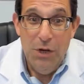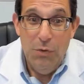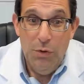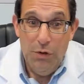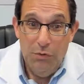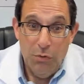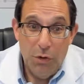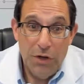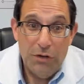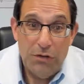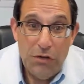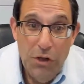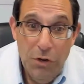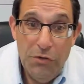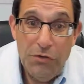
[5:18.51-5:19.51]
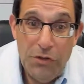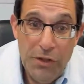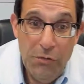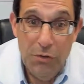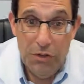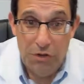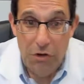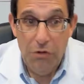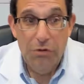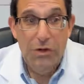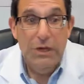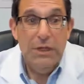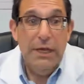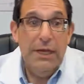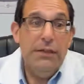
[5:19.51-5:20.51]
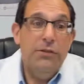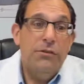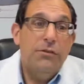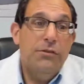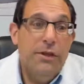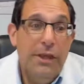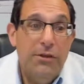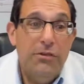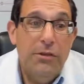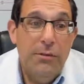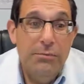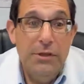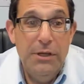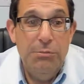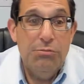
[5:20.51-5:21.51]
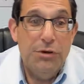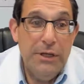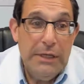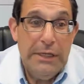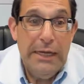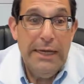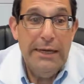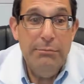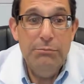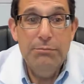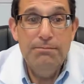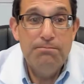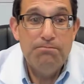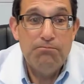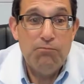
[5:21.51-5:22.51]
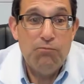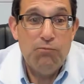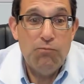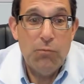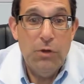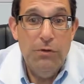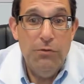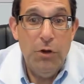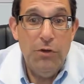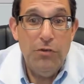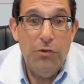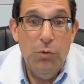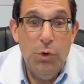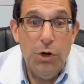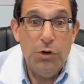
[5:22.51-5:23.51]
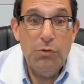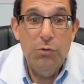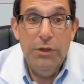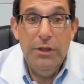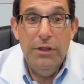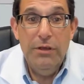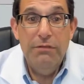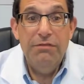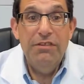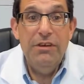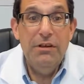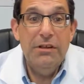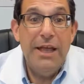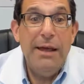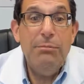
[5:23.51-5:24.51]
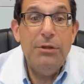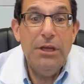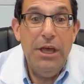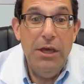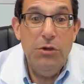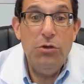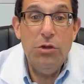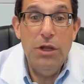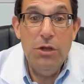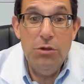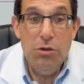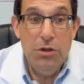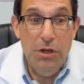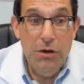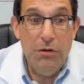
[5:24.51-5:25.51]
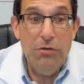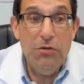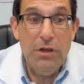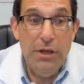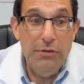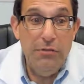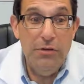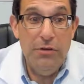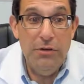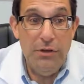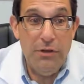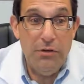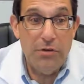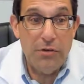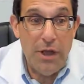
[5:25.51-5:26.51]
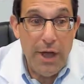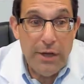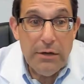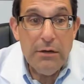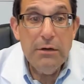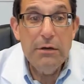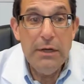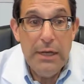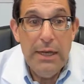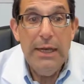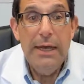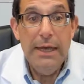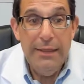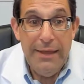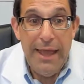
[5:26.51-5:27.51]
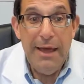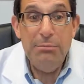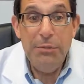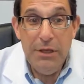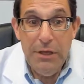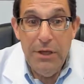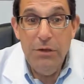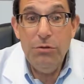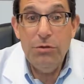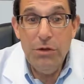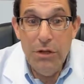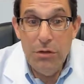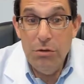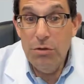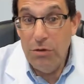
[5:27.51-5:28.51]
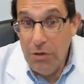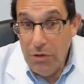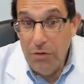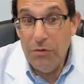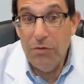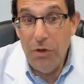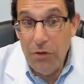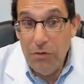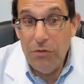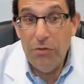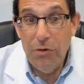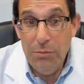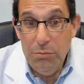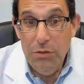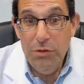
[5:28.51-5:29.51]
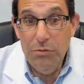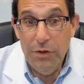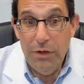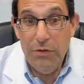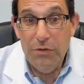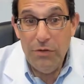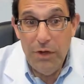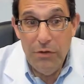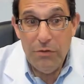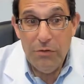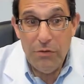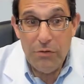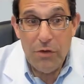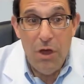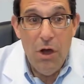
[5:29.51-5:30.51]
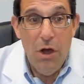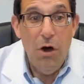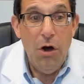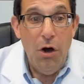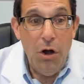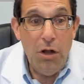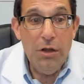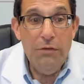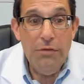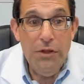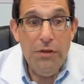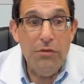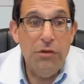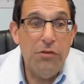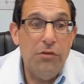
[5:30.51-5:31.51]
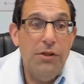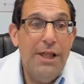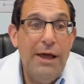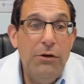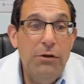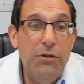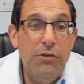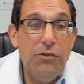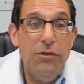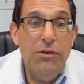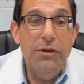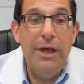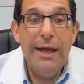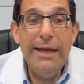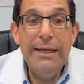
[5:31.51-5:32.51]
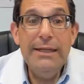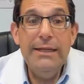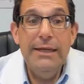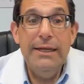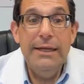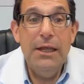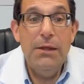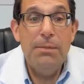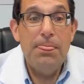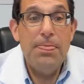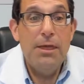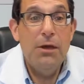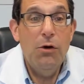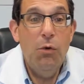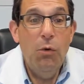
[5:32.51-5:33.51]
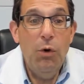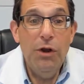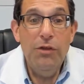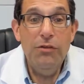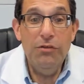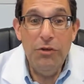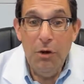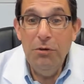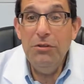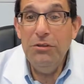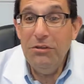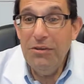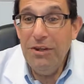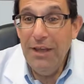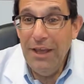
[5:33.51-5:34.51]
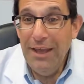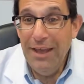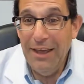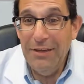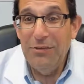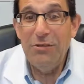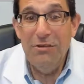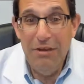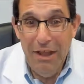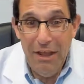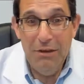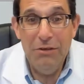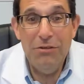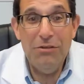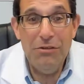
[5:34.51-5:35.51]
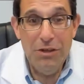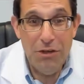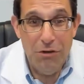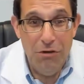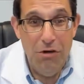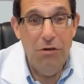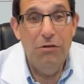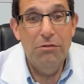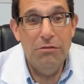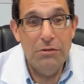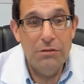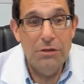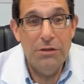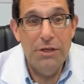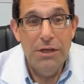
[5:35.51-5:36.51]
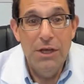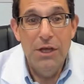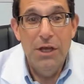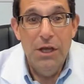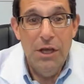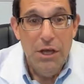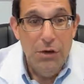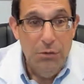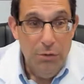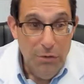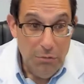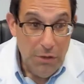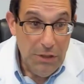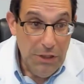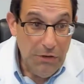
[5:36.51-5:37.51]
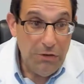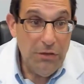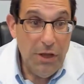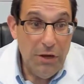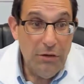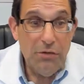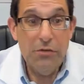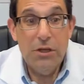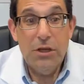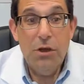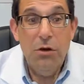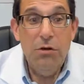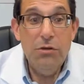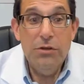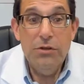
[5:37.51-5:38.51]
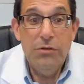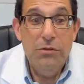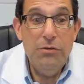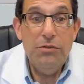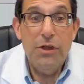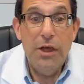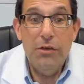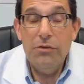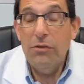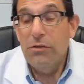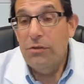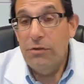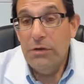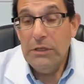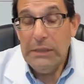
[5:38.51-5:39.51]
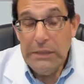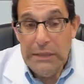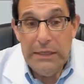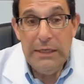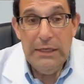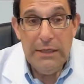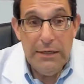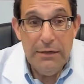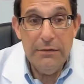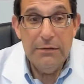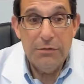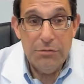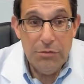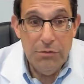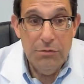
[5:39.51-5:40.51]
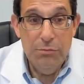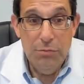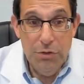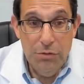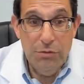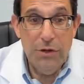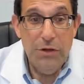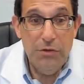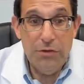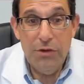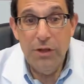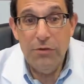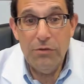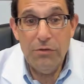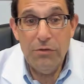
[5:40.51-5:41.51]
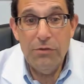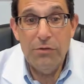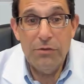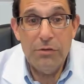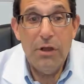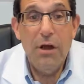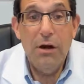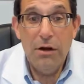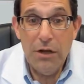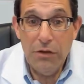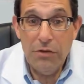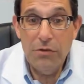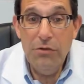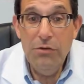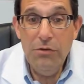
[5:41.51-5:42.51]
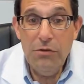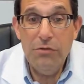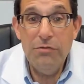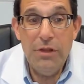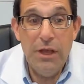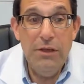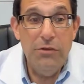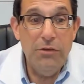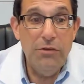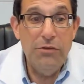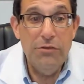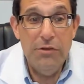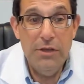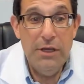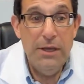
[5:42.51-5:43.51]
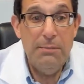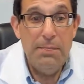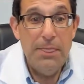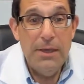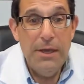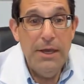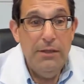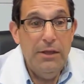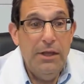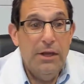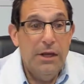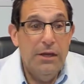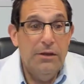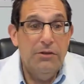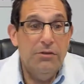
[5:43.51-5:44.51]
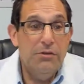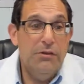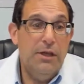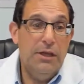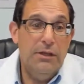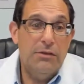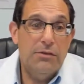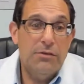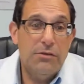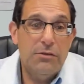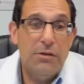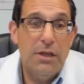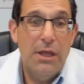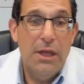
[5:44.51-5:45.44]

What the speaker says: We've worked closely with Tony Lentz in the SMT Print Lab. We've also worked with the field application engineers at FCT Solder and the application engineers also at Blue Ring Stencils. All of this has allowed us to dial in what is known today as NanoSlic Gold. We released NanoSlic Gold in 2013 through Blue Ring Stencils, our exclusive licensee in the United States.